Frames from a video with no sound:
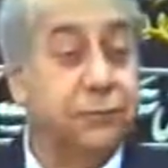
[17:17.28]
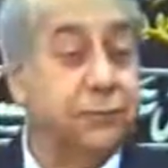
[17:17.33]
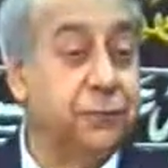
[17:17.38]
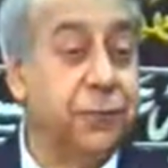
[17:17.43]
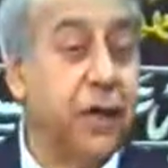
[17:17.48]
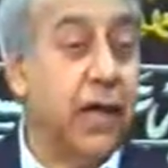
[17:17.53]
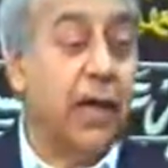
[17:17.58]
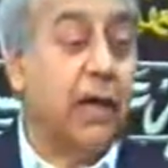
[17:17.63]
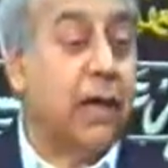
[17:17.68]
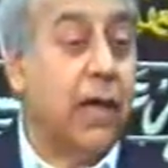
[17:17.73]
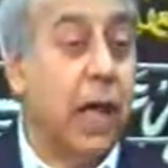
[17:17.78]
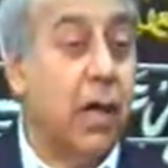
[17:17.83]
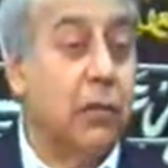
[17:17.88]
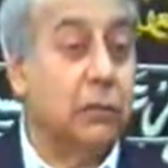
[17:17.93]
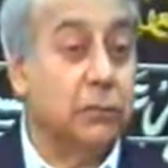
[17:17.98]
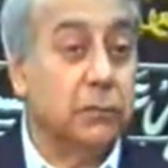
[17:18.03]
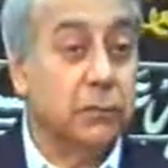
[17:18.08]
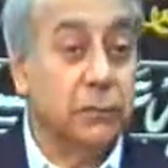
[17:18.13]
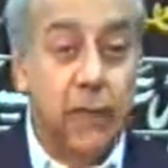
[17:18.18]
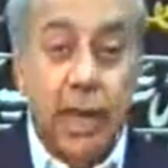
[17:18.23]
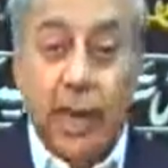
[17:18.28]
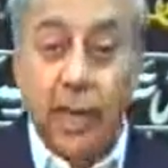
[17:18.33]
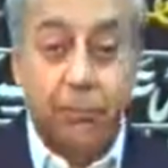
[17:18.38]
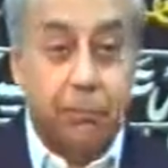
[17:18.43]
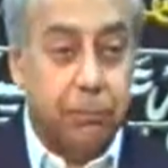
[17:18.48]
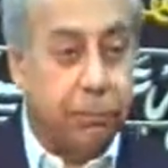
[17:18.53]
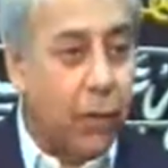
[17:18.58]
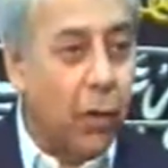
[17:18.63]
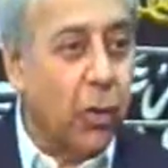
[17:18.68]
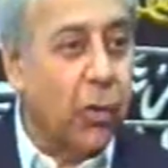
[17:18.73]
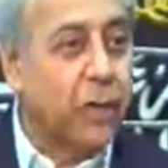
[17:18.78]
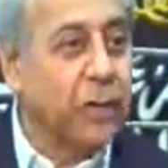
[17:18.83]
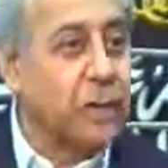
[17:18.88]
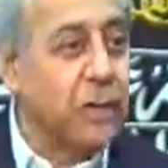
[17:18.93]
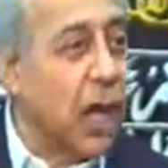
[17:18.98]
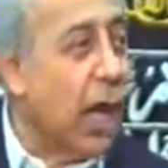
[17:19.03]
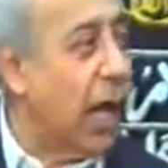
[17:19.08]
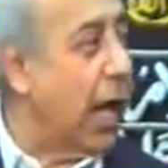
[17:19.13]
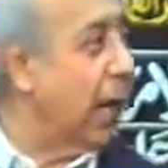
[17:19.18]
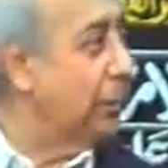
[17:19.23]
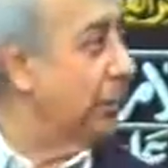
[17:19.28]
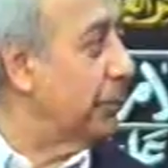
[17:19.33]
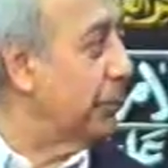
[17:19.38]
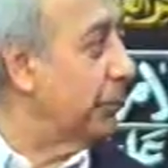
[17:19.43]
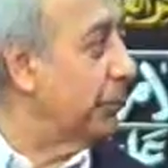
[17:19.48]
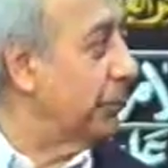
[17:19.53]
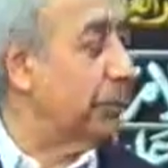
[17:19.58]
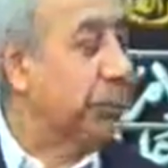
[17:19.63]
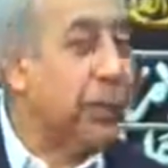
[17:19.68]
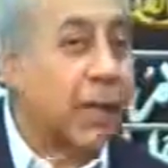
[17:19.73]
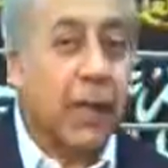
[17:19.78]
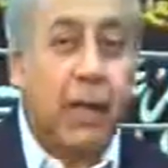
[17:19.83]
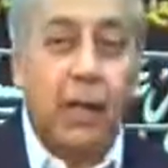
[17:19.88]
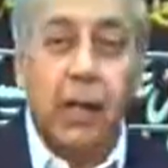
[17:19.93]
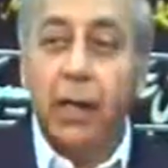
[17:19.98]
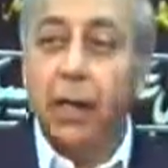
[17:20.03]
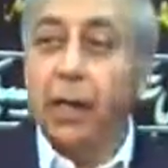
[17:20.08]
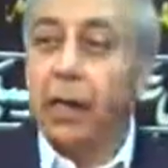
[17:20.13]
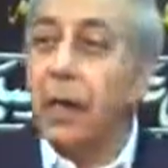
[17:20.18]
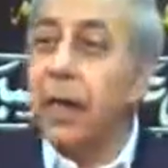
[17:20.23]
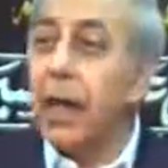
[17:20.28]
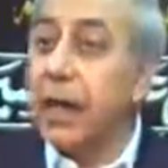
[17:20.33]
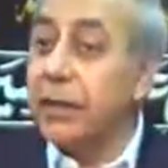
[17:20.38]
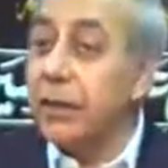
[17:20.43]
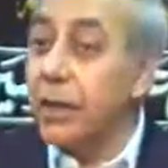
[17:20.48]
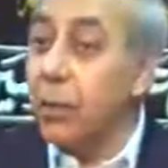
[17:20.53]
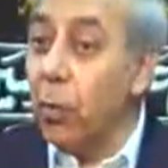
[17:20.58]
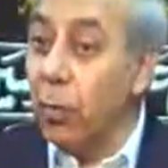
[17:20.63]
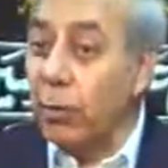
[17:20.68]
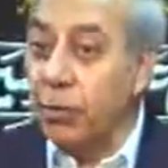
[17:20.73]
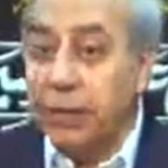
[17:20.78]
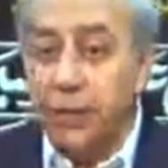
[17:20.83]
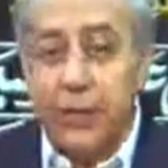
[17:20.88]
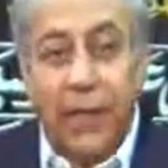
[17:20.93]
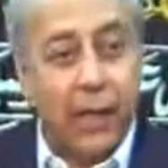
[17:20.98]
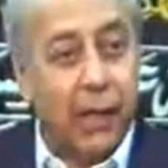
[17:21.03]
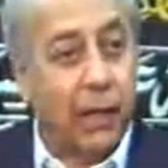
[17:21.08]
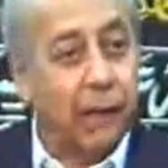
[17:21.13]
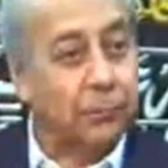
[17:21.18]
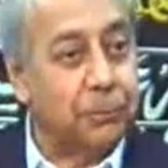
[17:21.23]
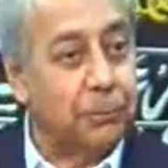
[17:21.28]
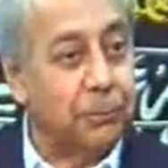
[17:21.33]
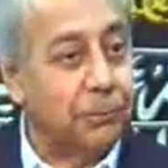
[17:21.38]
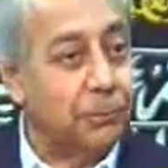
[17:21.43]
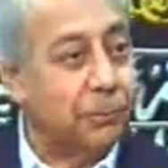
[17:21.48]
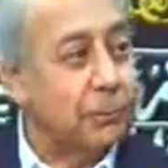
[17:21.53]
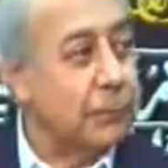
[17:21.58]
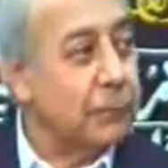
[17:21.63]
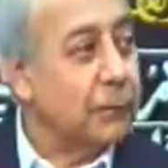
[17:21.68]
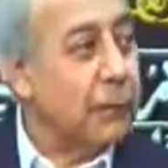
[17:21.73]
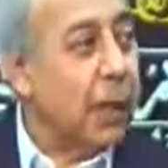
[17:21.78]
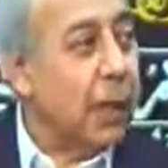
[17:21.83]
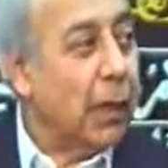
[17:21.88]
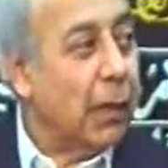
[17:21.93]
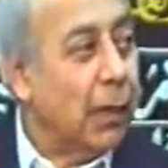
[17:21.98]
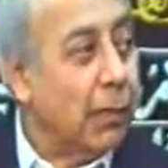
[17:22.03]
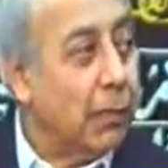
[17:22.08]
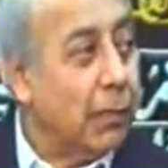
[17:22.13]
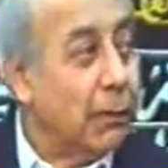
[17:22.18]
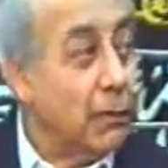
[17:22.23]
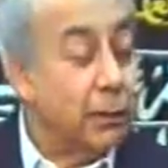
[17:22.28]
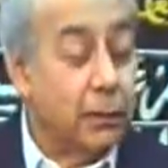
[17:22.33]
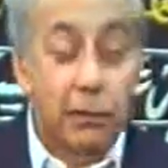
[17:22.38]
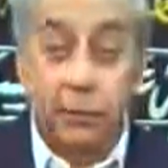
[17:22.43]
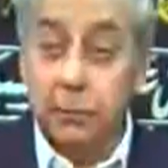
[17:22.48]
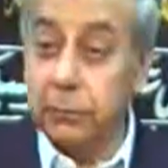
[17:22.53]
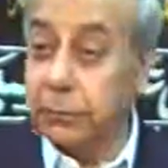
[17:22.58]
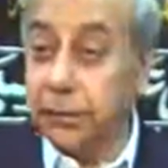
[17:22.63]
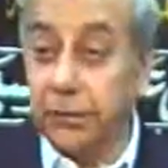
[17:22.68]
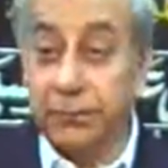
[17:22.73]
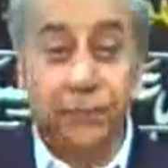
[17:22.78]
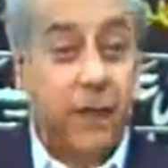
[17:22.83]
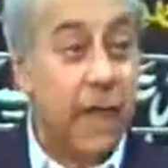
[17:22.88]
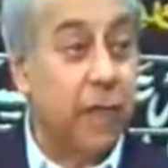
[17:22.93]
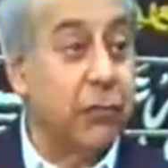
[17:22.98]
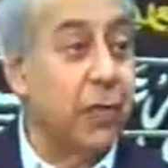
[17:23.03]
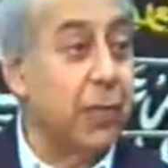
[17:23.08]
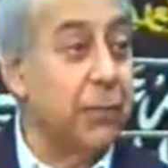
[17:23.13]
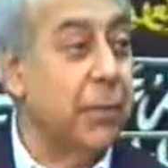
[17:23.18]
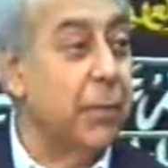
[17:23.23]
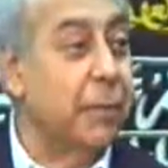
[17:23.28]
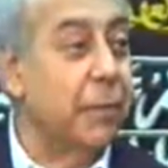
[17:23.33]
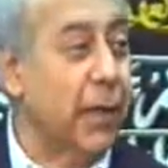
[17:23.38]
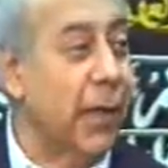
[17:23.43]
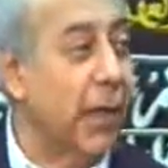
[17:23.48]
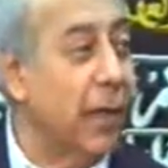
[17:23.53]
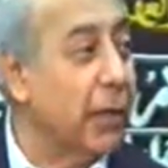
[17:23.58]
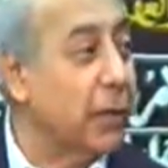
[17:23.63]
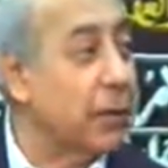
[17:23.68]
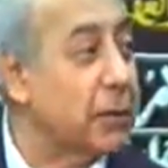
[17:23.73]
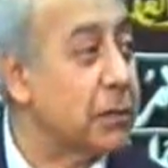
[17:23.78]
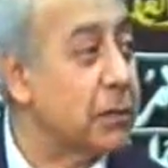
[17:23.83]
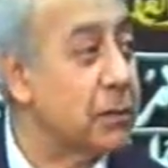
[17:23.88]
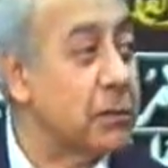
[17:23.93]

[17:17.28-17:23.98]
fell down and broke his arm and they wanted help. They found him in prayers,